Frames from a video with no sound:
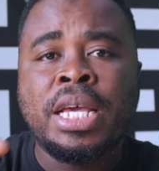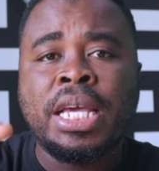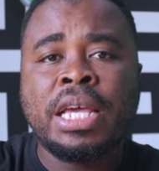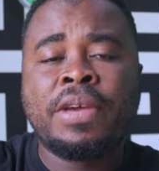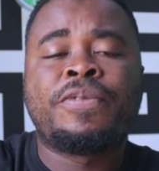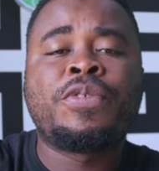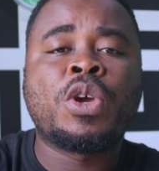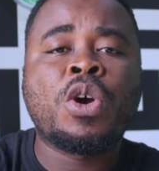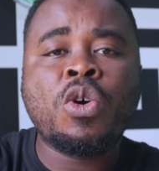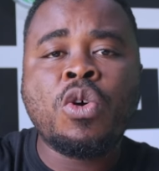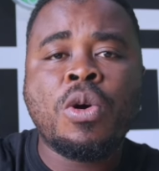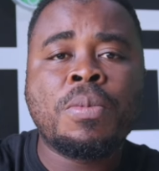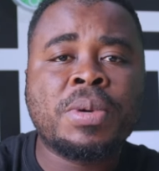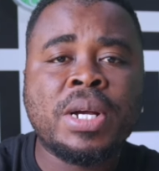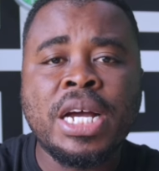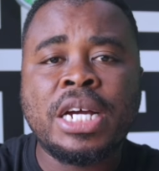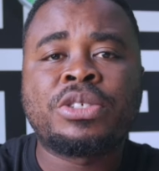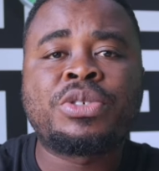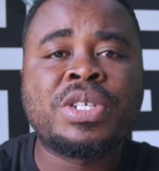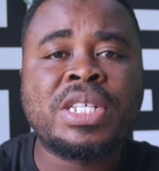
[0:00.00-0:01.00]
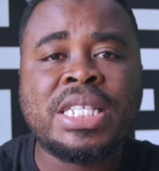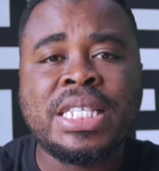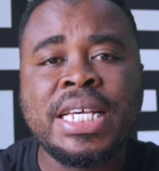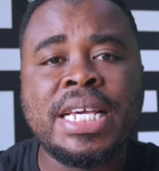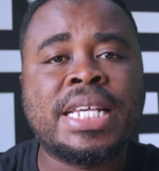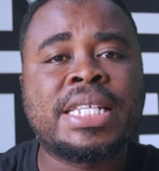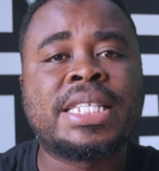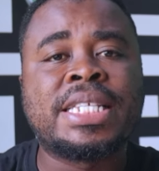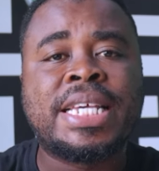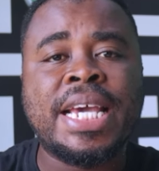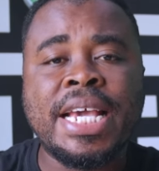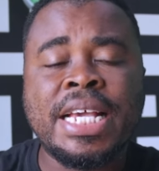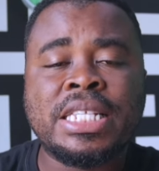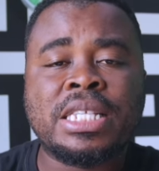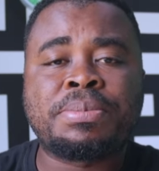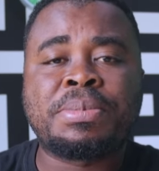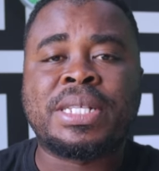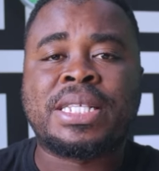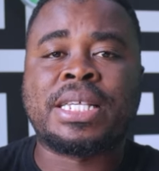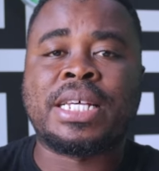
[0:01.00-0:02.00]
If your home country says
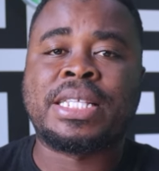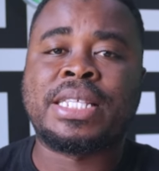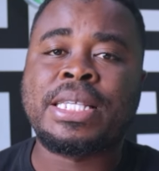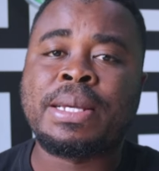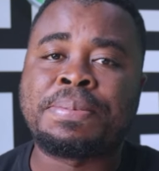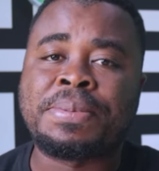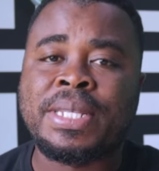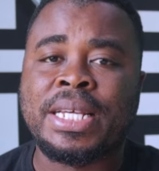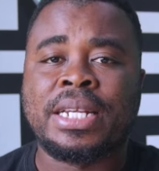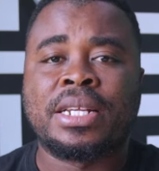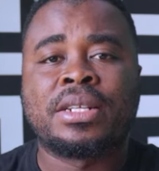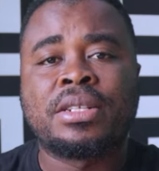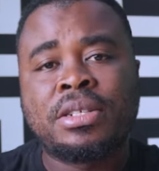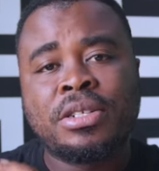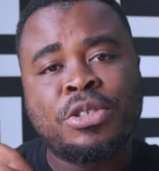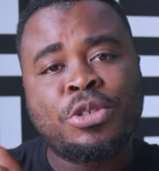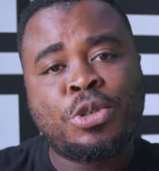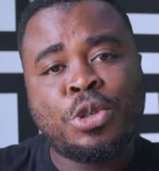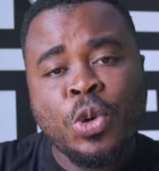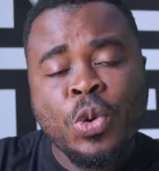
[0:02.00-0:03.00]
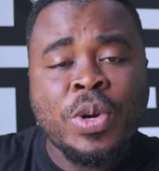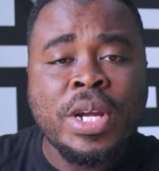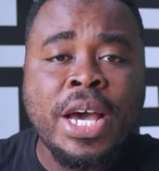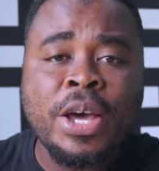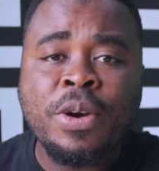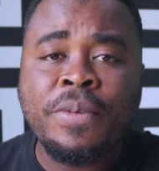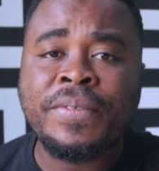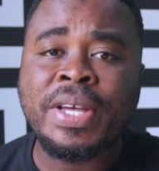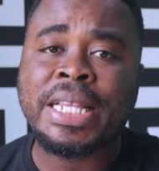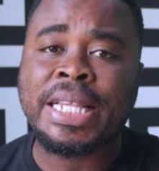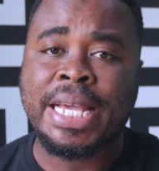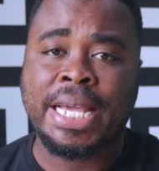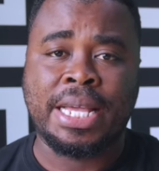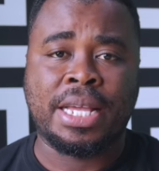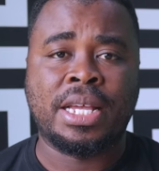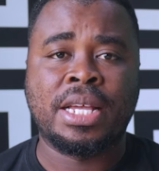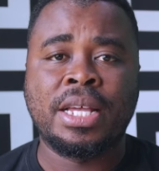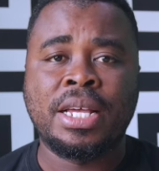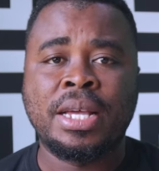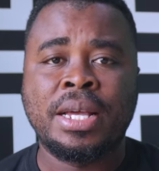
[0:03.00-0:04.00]
gayism is accepted, do that over
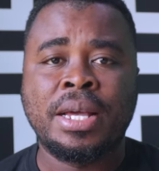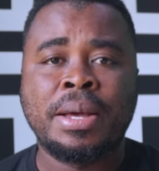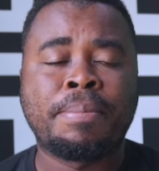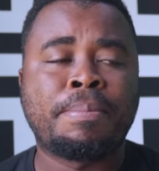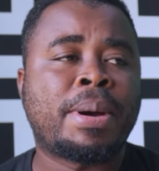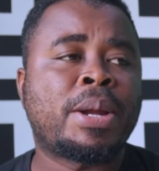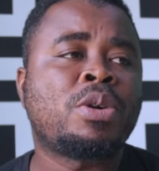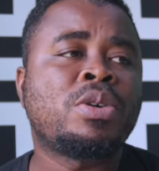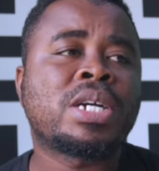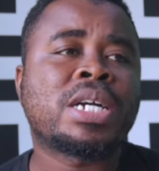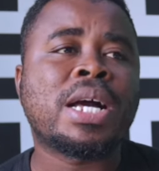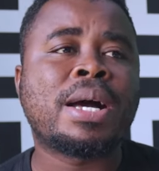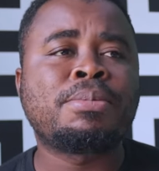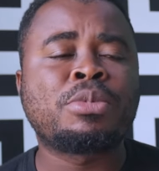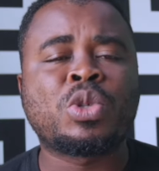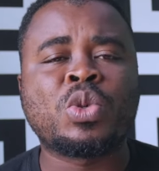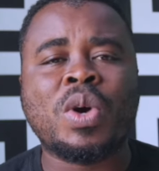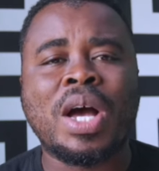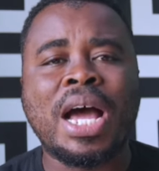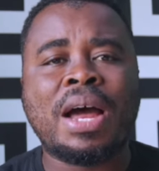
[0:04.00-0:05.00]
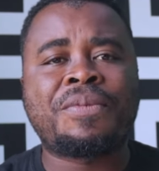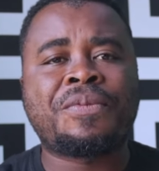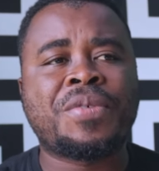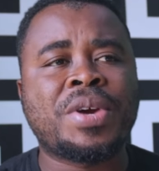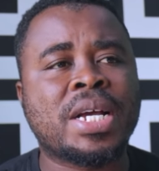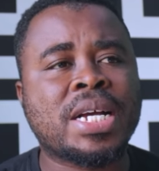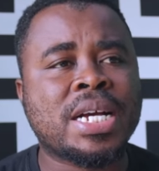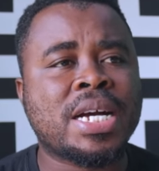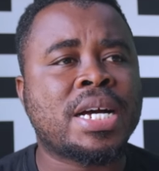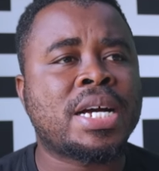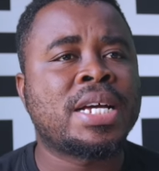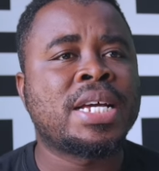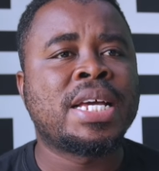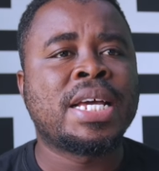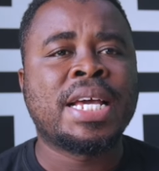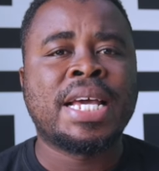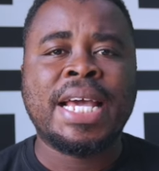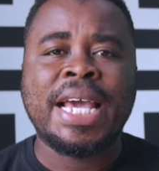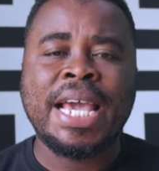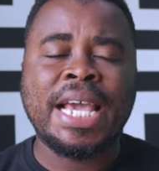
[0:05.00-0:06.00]
there. But don't come to Africa
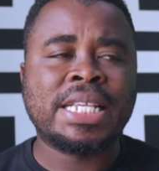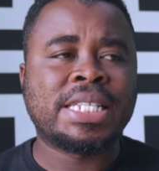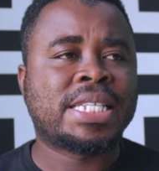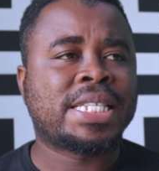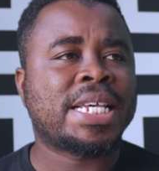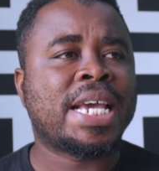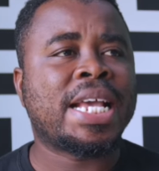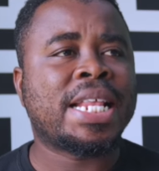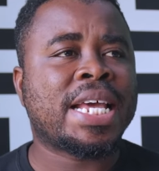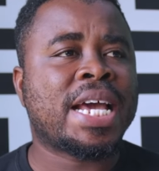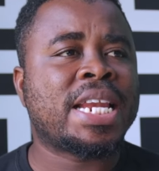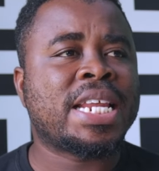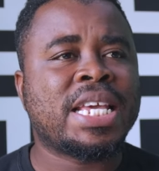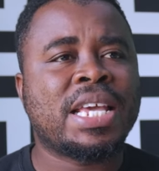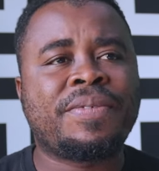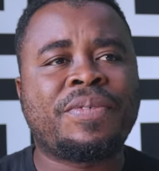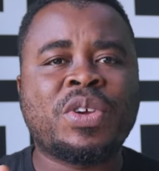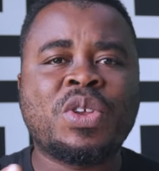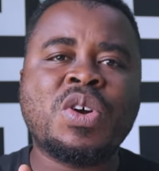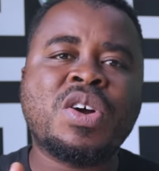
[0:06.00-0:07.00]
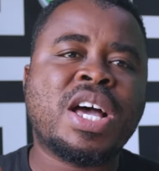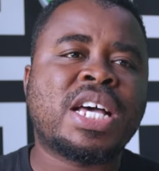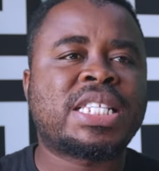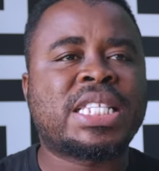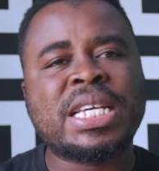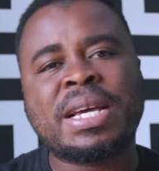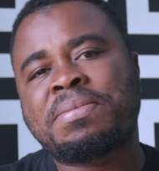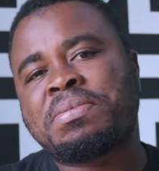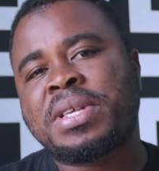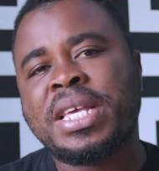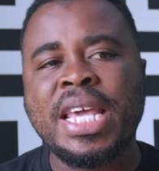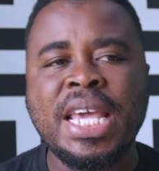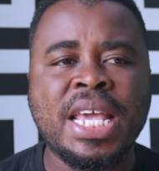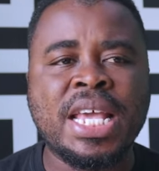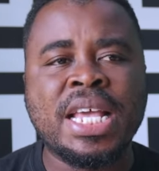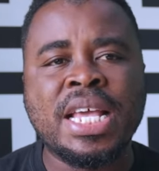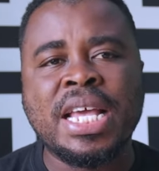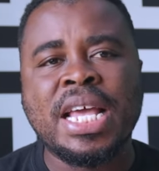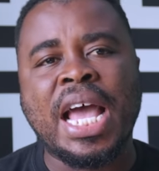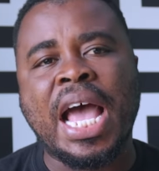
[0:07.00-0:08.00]
and say that if you don't accept
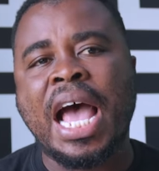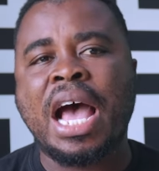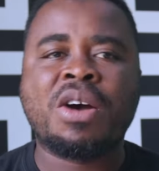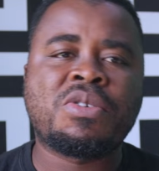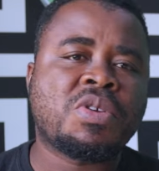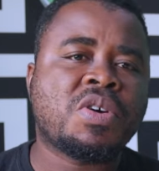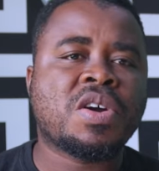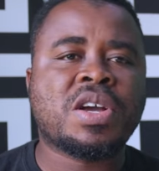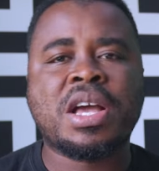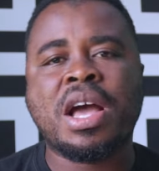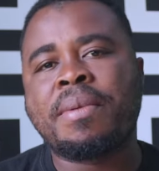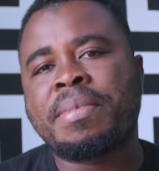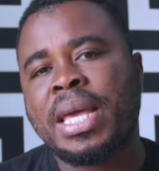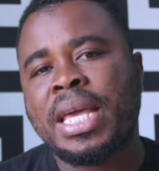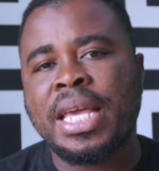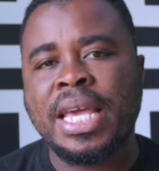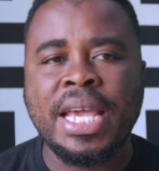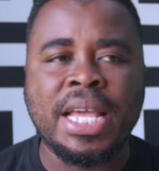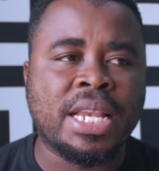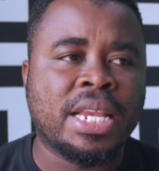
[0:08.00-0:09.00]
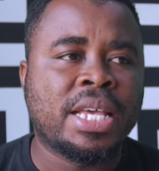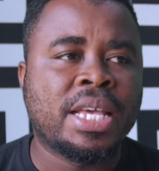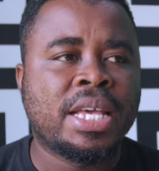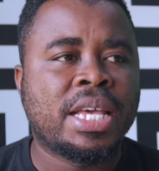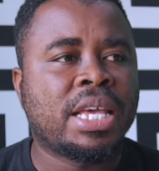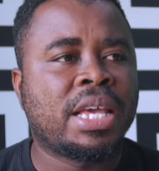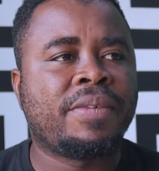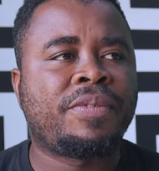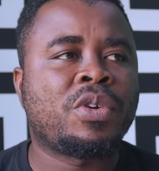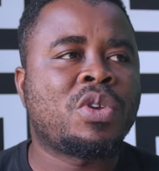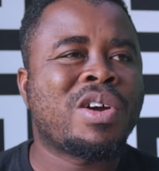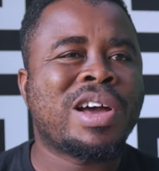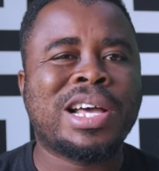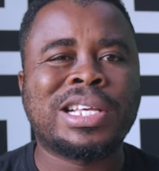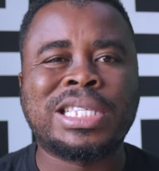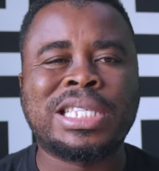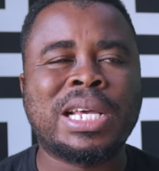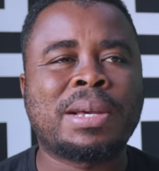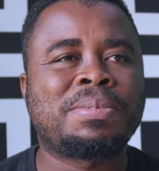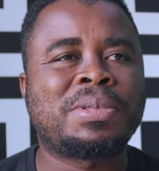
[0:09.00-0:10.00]
gay, I'll not come again. If you don't
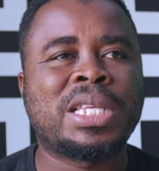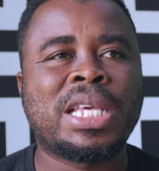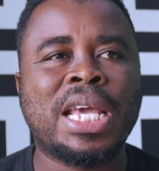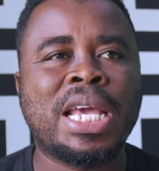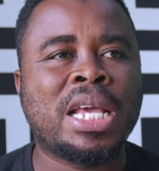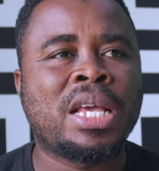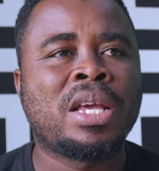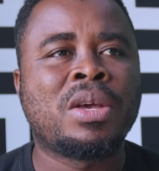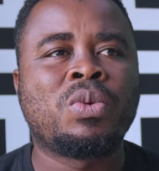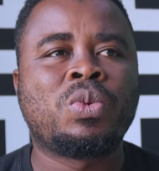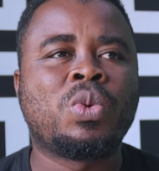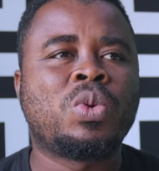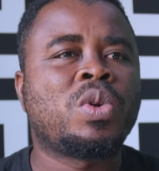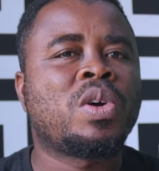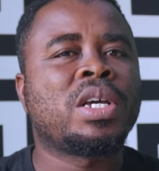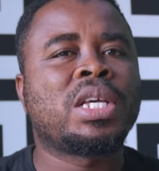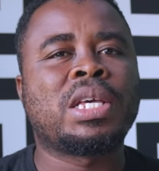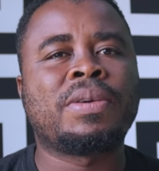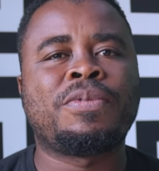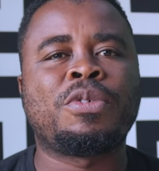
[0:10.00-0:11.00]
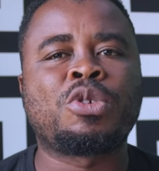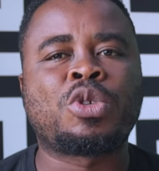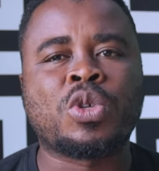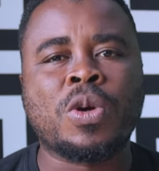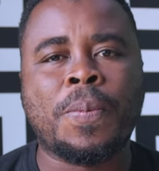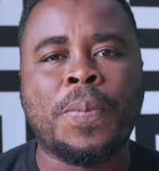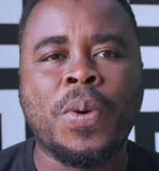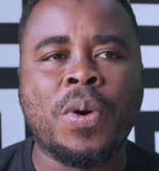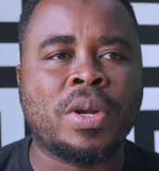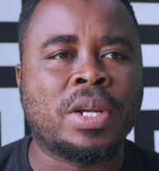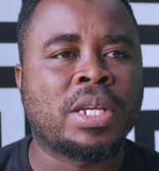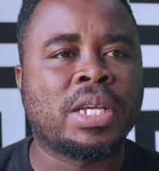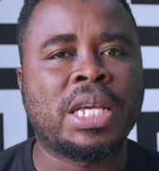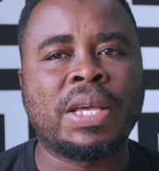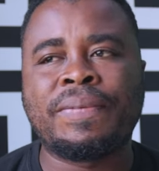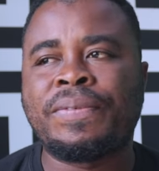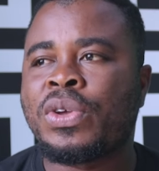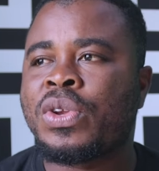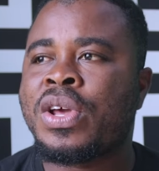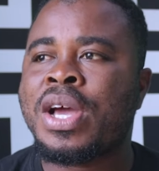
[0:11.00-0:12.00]
accept gay, we'll not give you support.
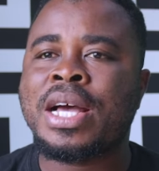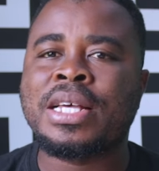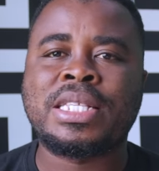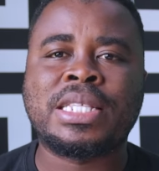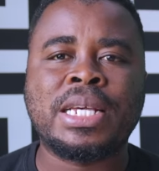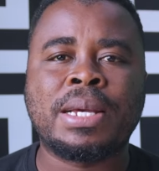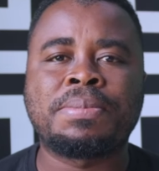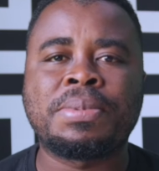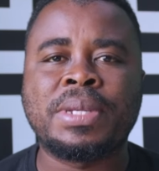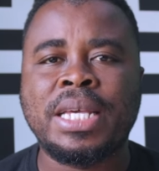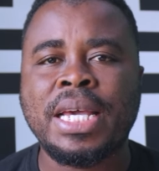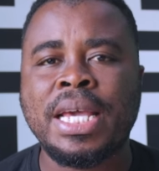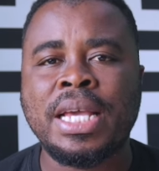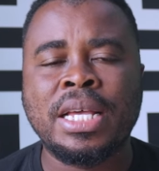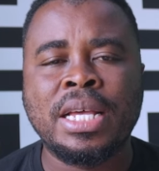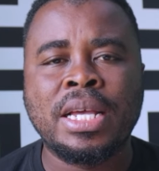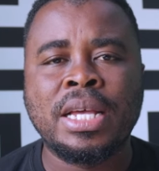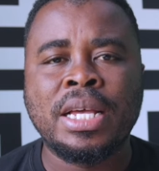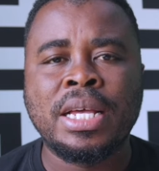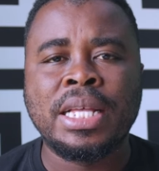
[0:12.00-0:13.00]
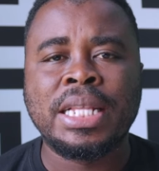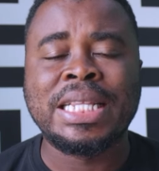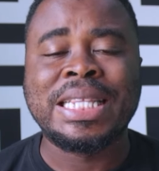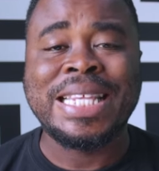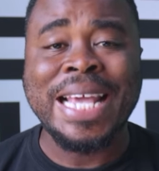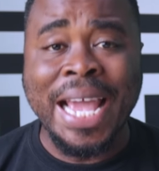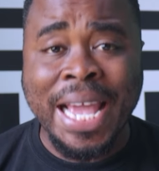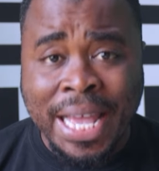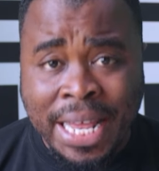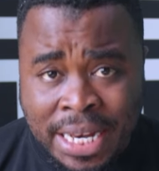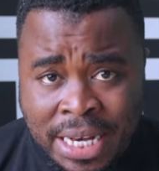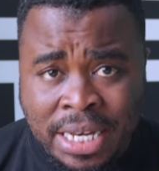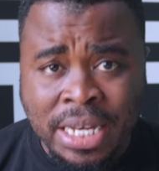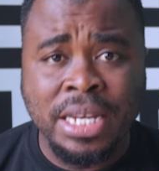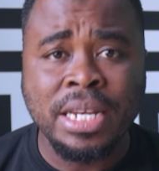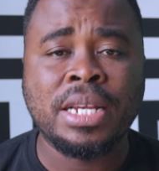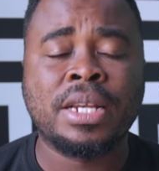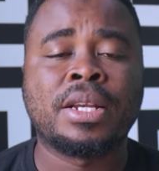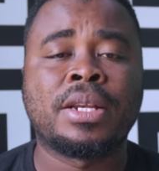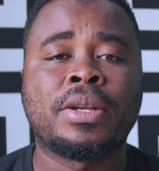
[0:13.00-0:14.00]
If you don't accept gay,
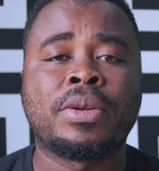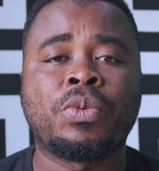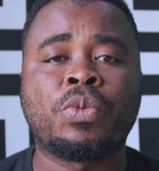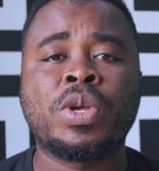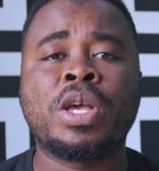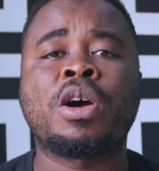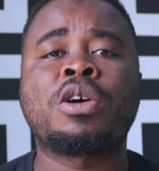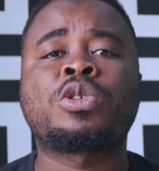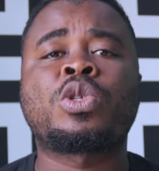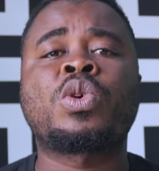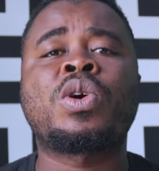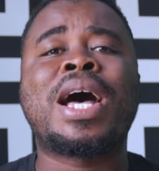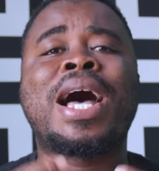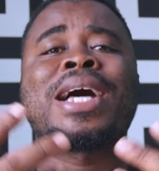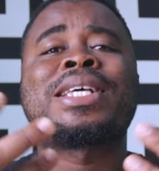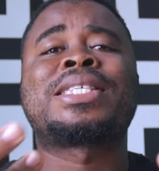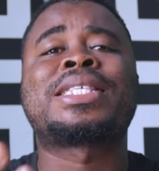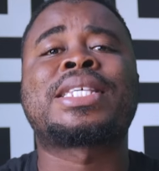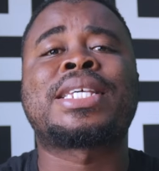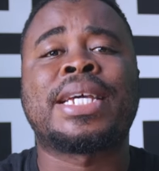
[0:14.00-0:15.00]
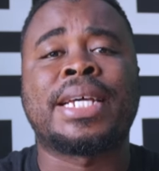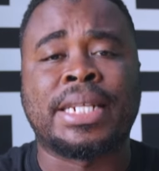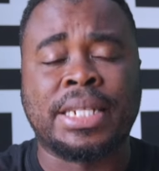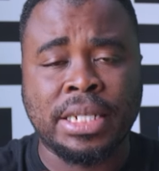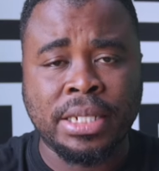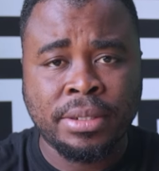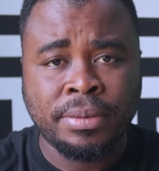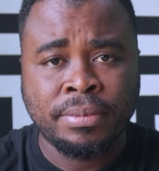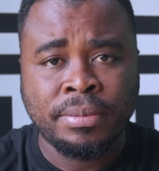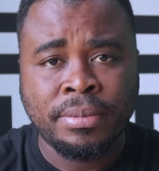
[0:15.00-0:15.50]
then we also asking